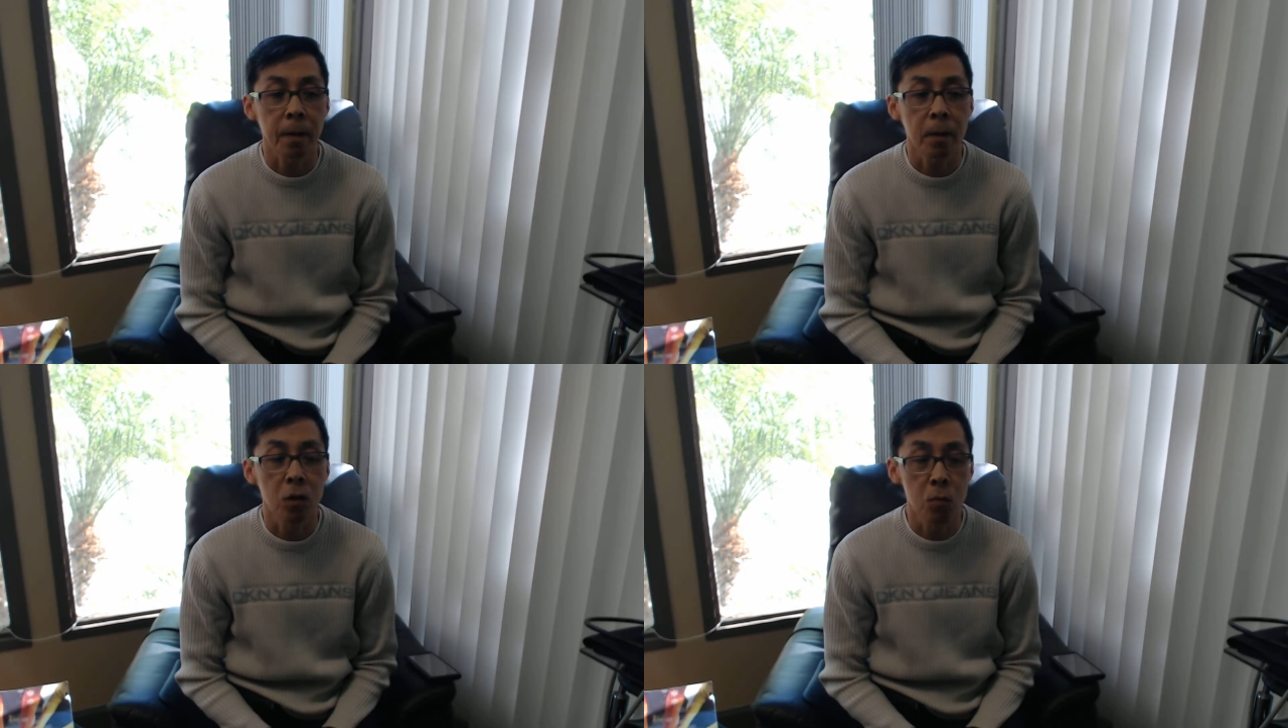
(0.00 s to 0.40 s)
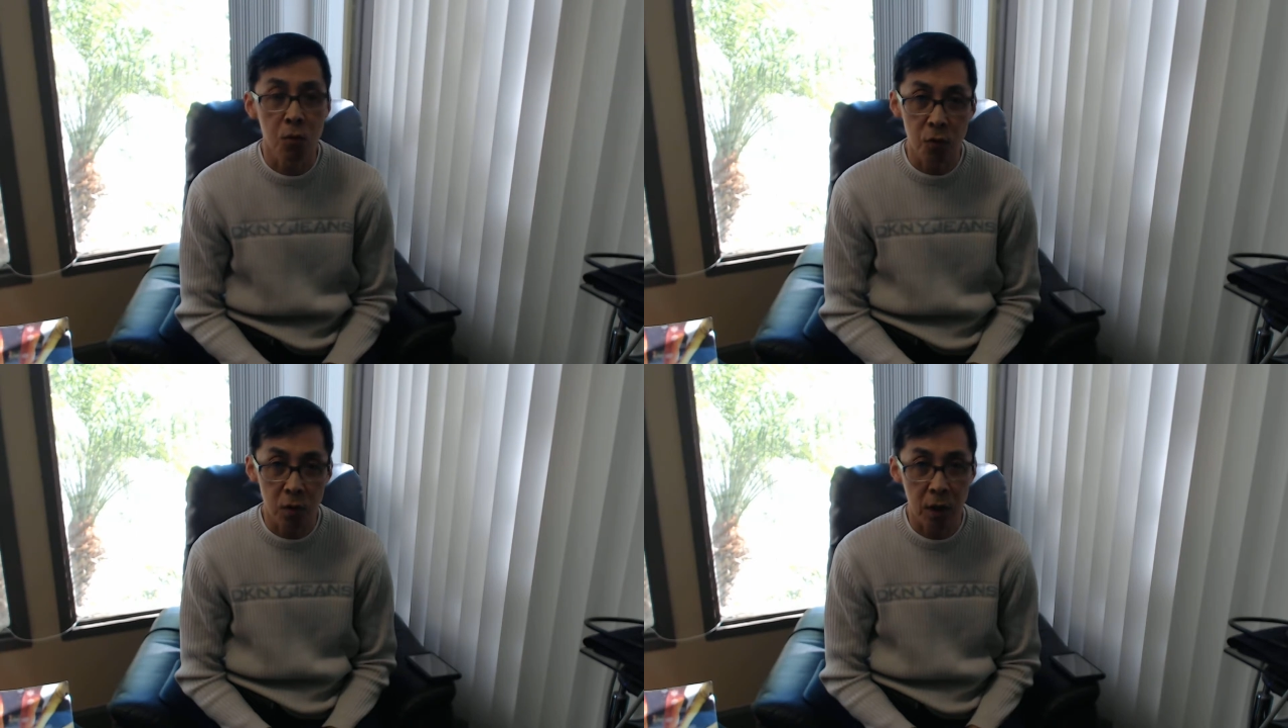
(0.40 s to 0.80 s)

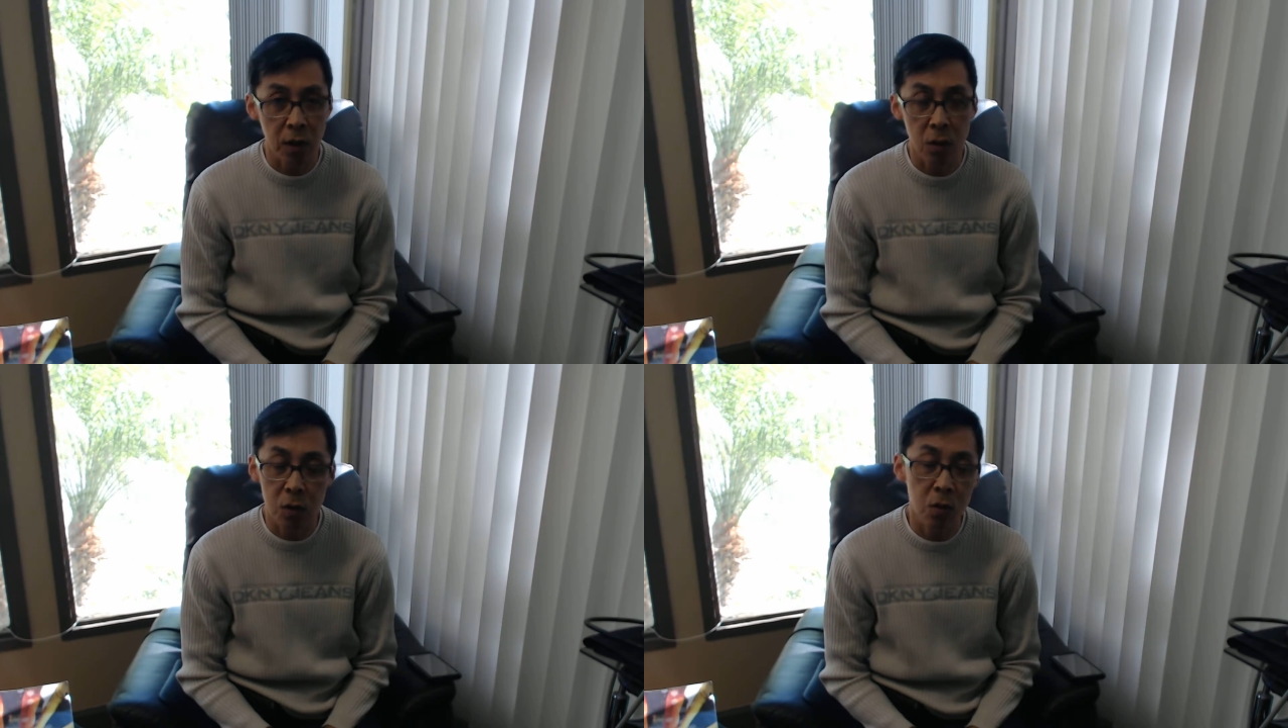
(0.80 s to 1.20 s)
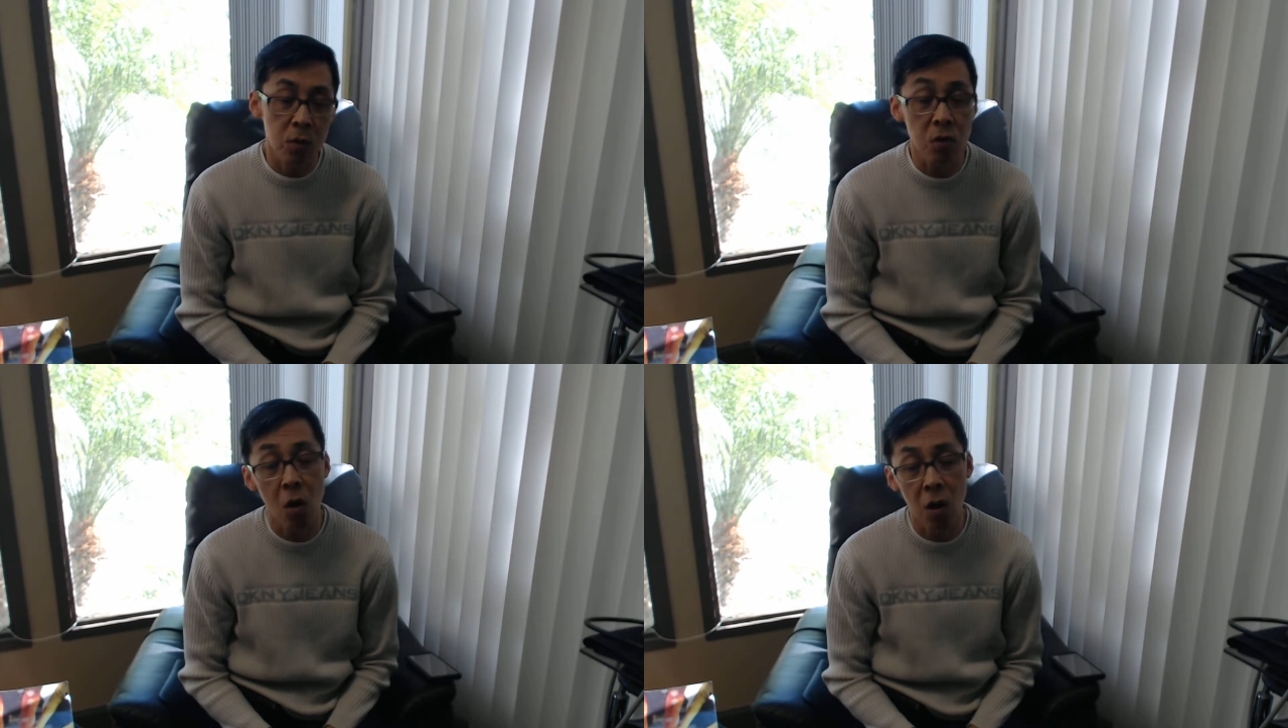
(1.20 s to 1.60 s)
move your neck, and you can do
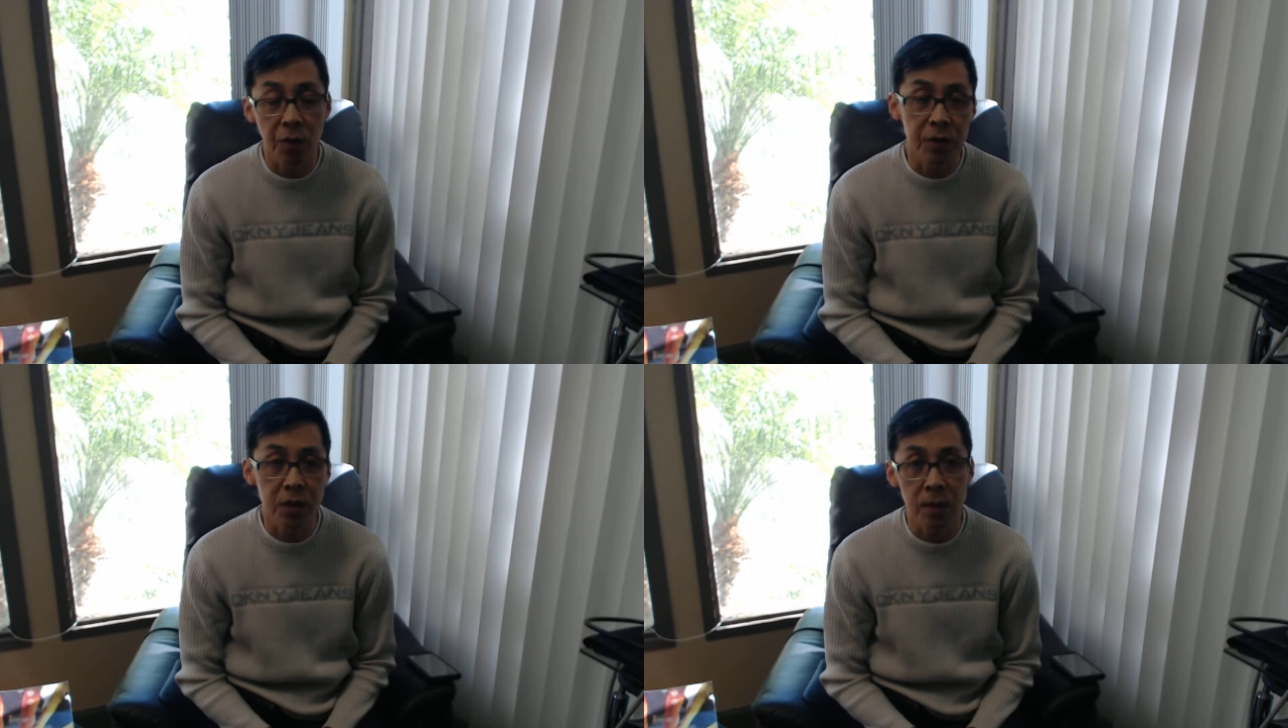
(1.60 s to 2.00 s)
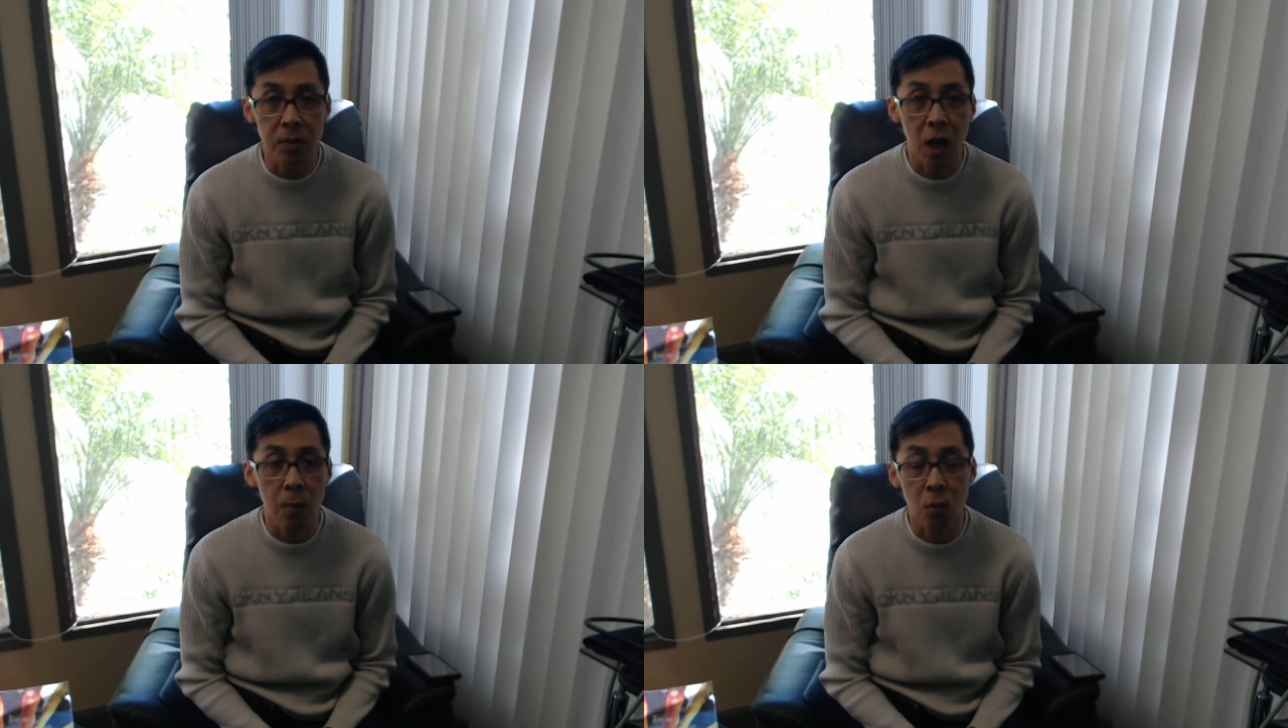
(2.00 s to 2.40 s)
this all at the same time